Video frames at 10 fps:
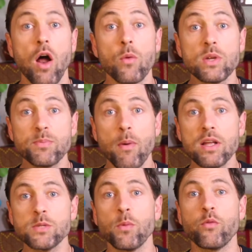are
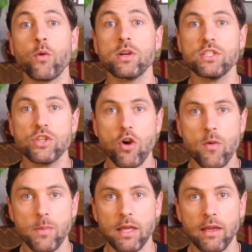responsible for
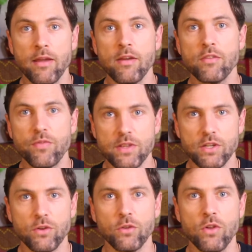determining
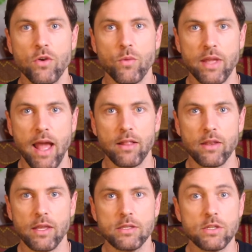physical reality.